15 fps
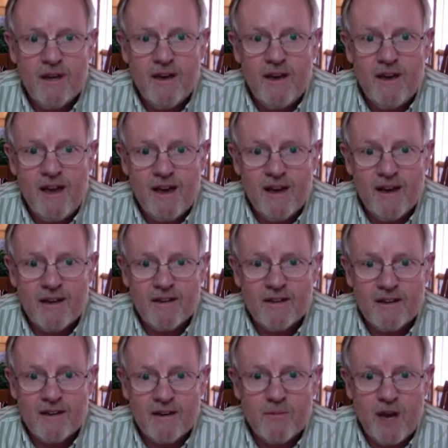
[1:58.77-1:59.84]
And
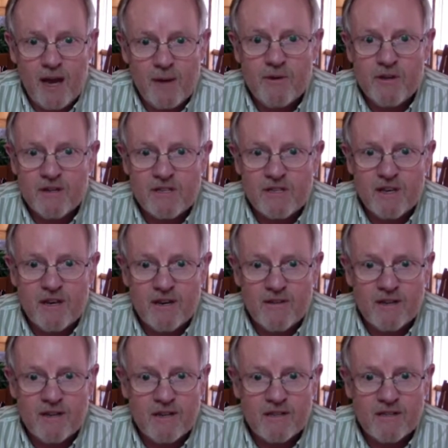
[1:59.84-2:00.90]
I'm happy to say
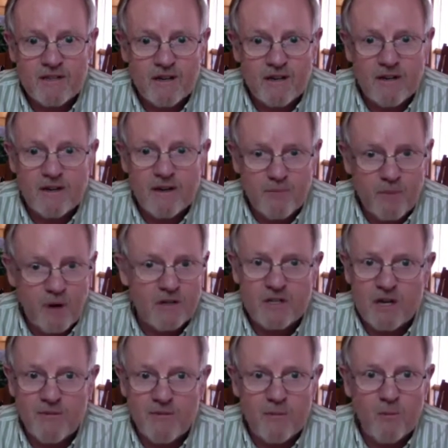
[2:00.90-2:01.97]
that a bunch
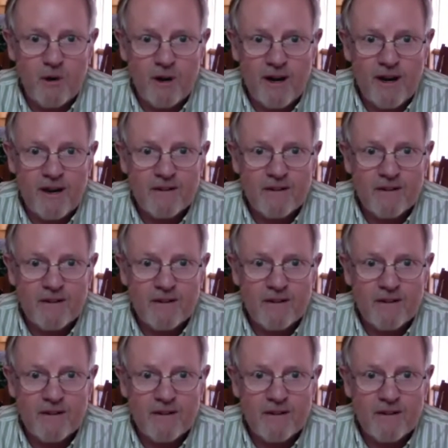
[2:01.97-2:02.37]
of them went out